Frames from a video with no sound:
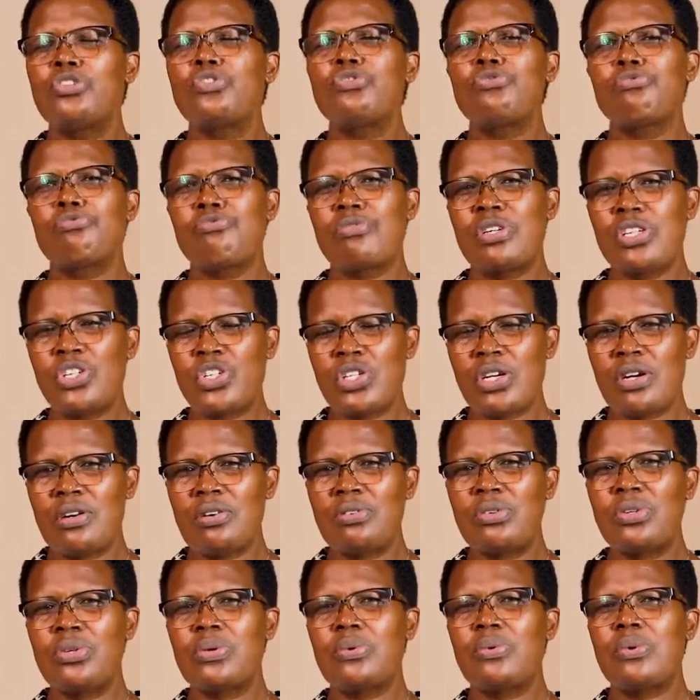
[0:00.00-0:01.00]
to reach
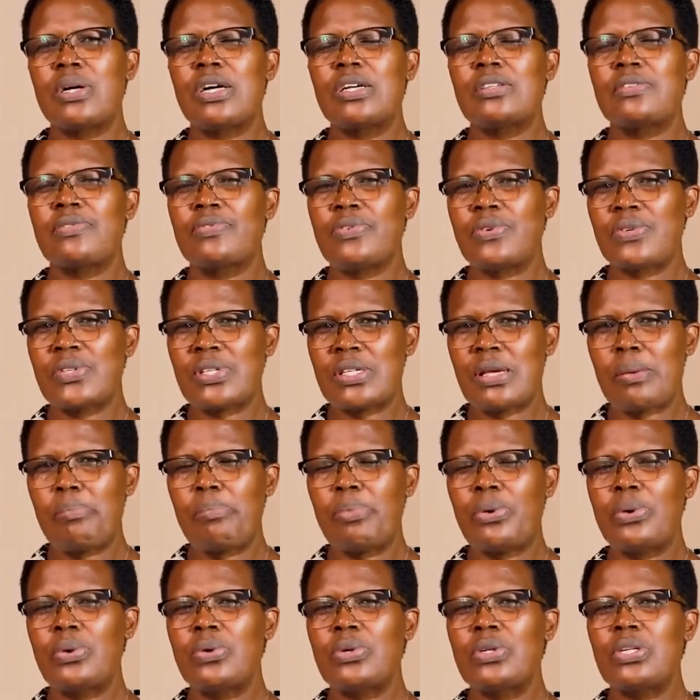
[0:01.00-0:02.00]
out to us for
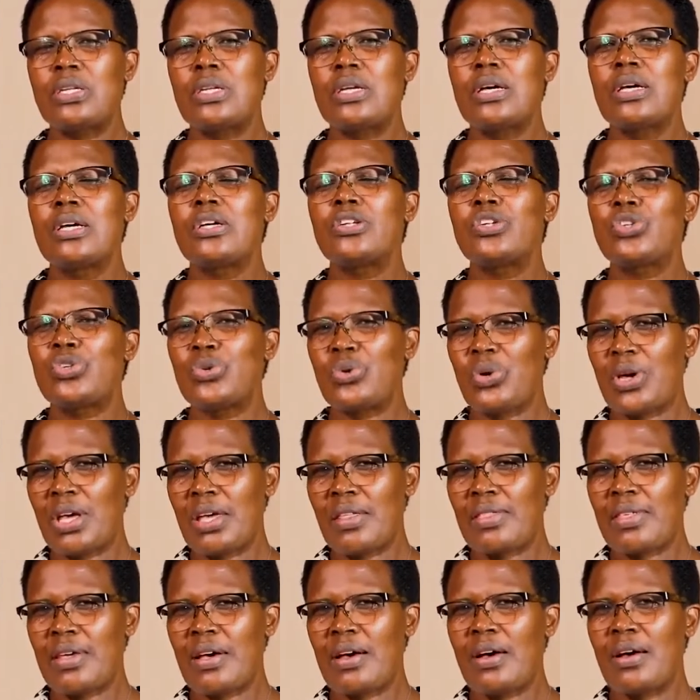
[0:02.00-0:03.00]
support.
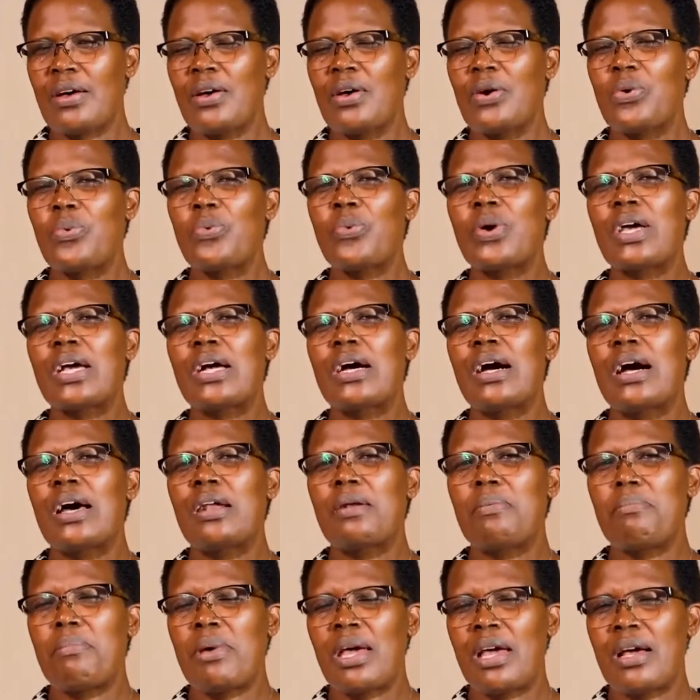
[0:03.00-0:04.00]
Together we
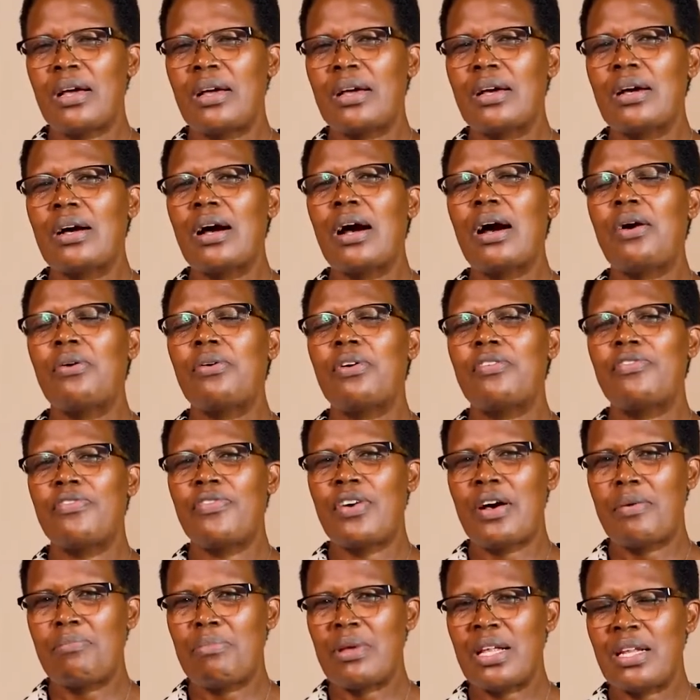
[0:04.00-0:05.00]
can make our
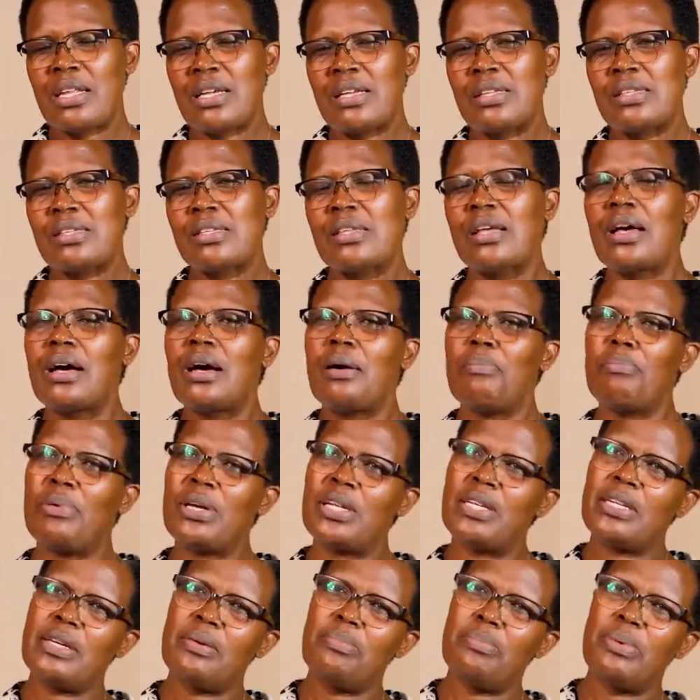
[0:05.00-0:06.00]
families a
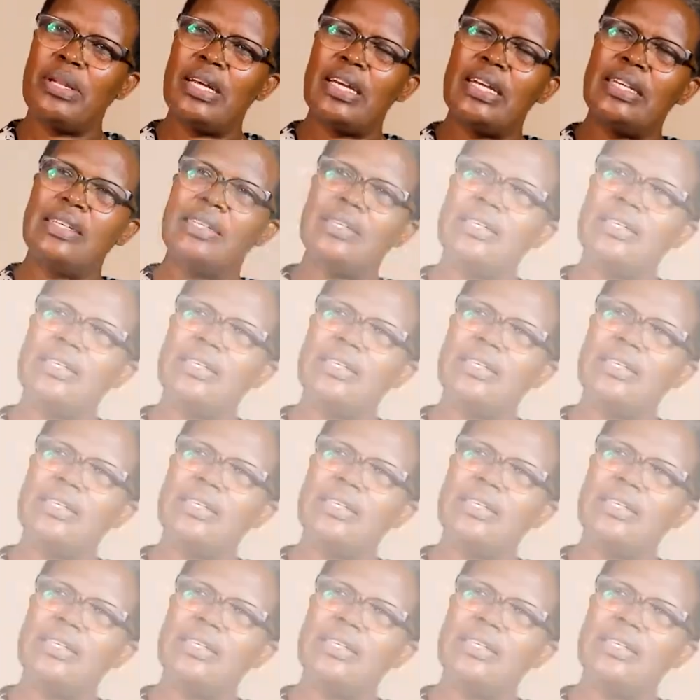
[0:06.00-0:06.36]
better place.